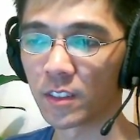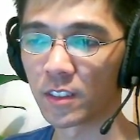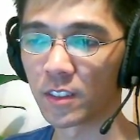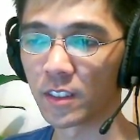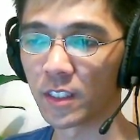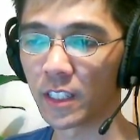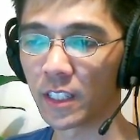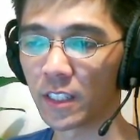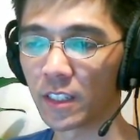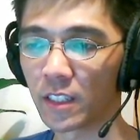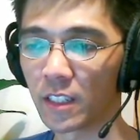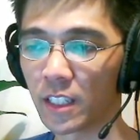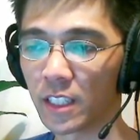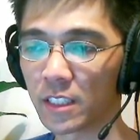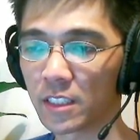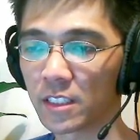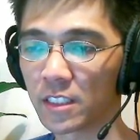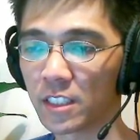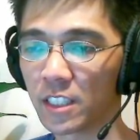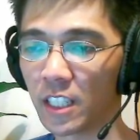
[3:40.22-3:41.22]
Right,
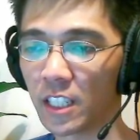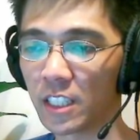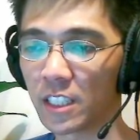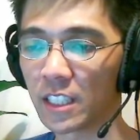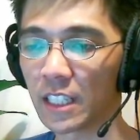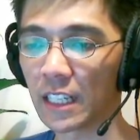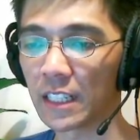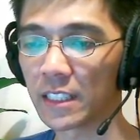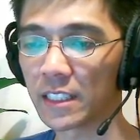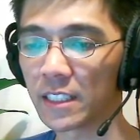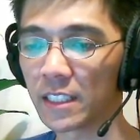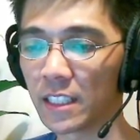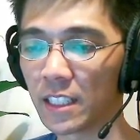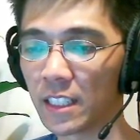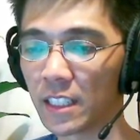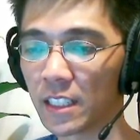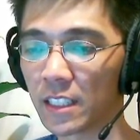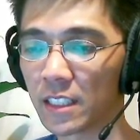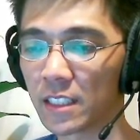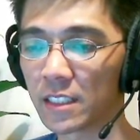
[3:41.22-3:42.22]
let's change
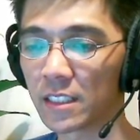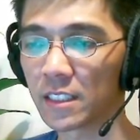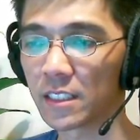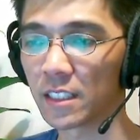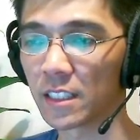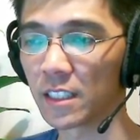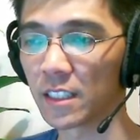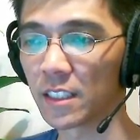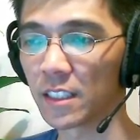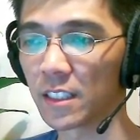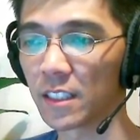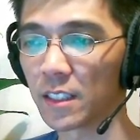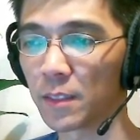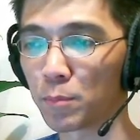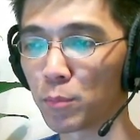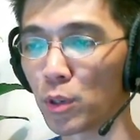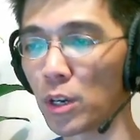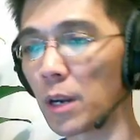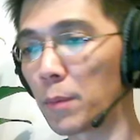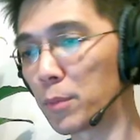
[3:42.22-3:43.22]
Garcia's
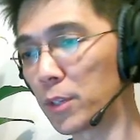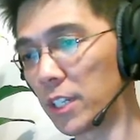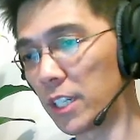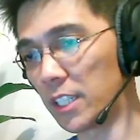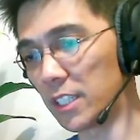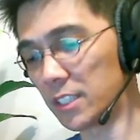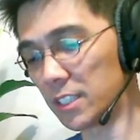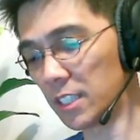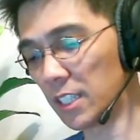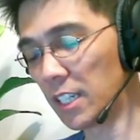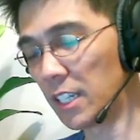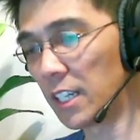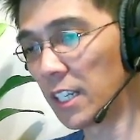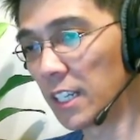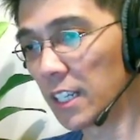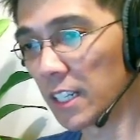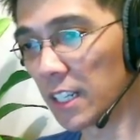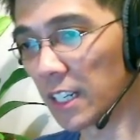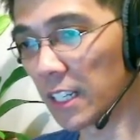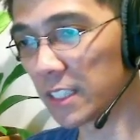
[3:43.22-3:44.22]
properties.
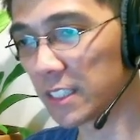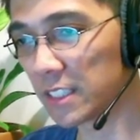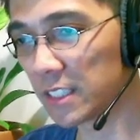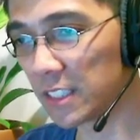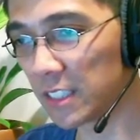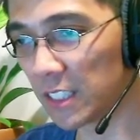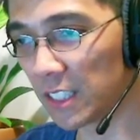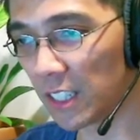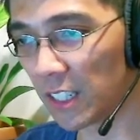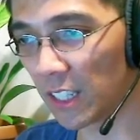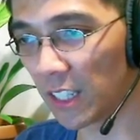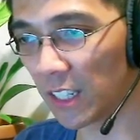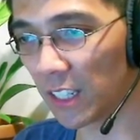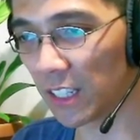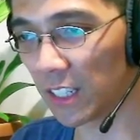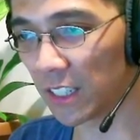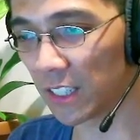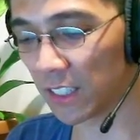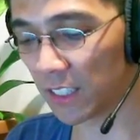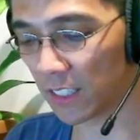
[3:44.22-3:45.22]
Let's
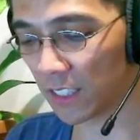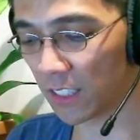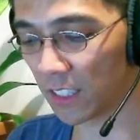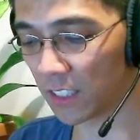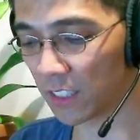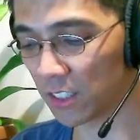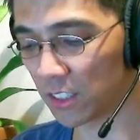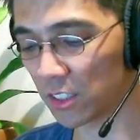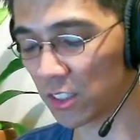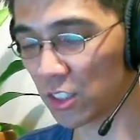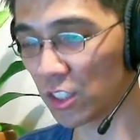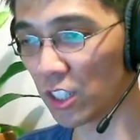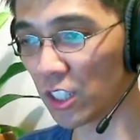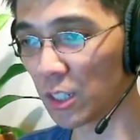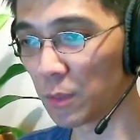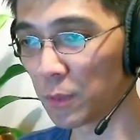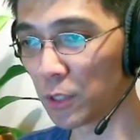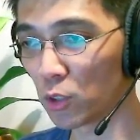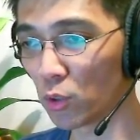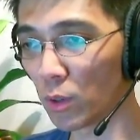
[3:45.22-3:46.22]
see, let's
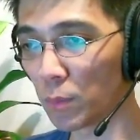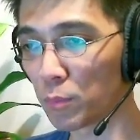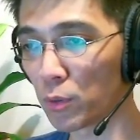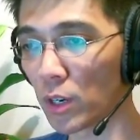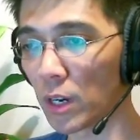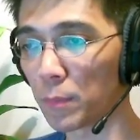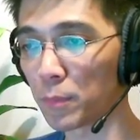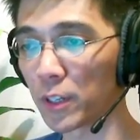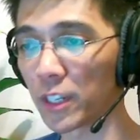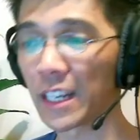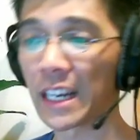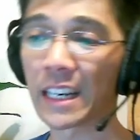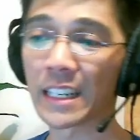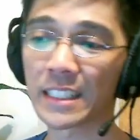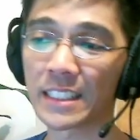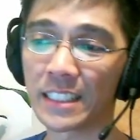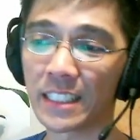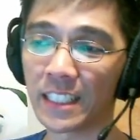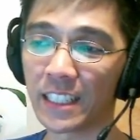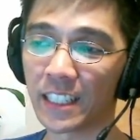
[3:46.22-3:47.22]
turn him into a proper
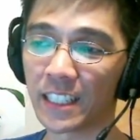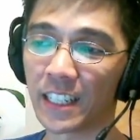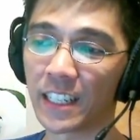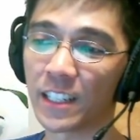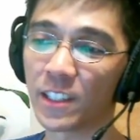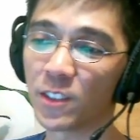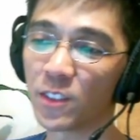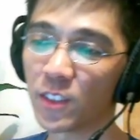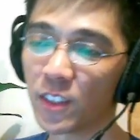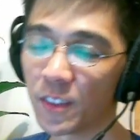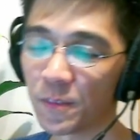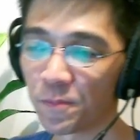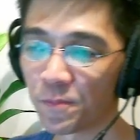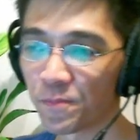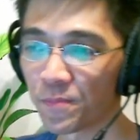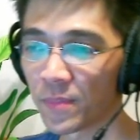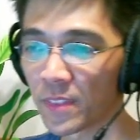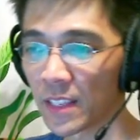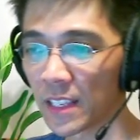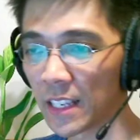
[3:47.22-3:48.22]
Garcia now.
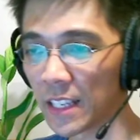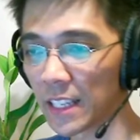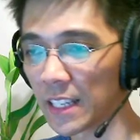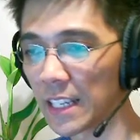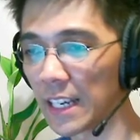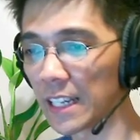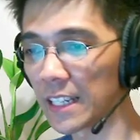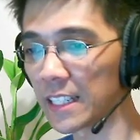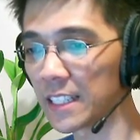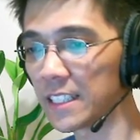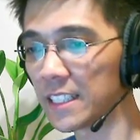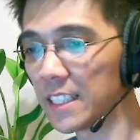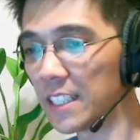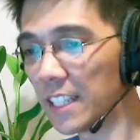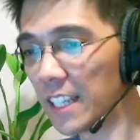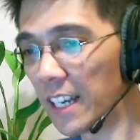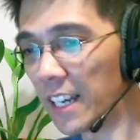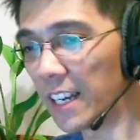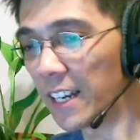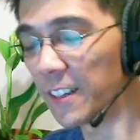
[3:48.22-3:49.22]

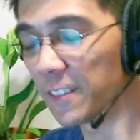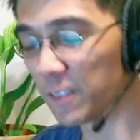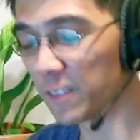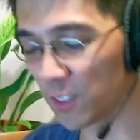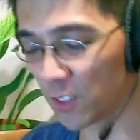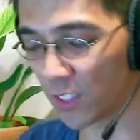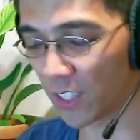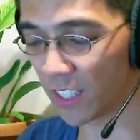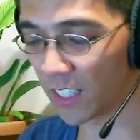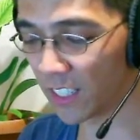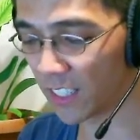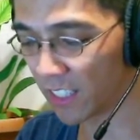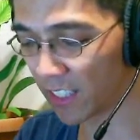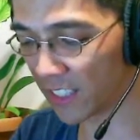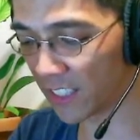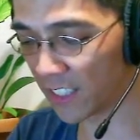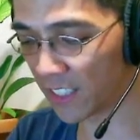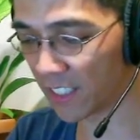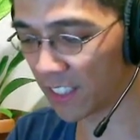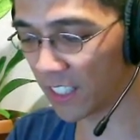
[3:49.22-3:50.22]
Garcia. Okay,
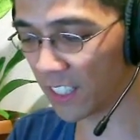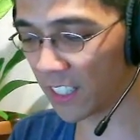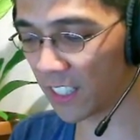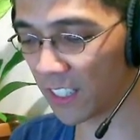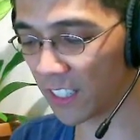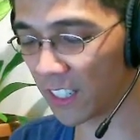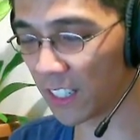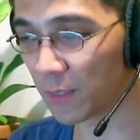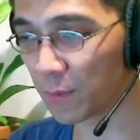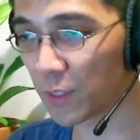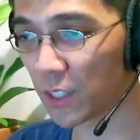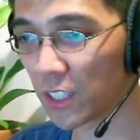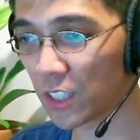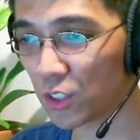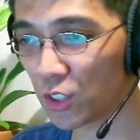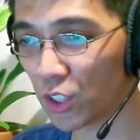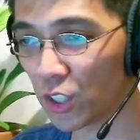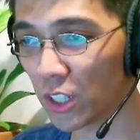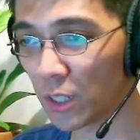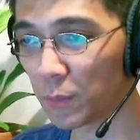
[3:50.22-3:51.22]
then I'm gonna
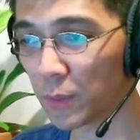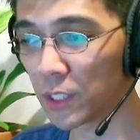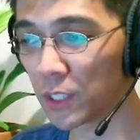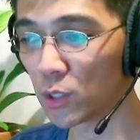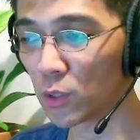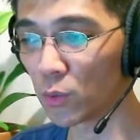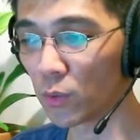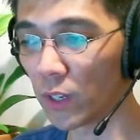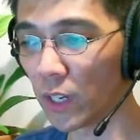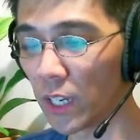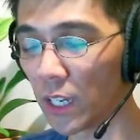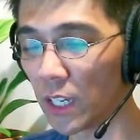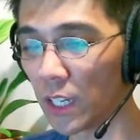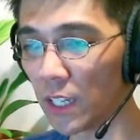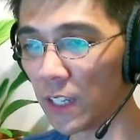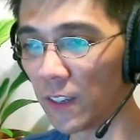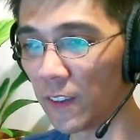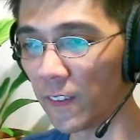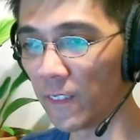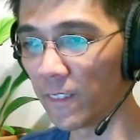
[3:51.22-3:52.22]
turn him into
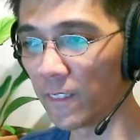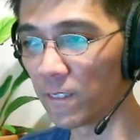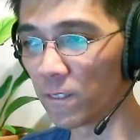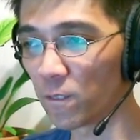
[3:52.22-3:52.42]
a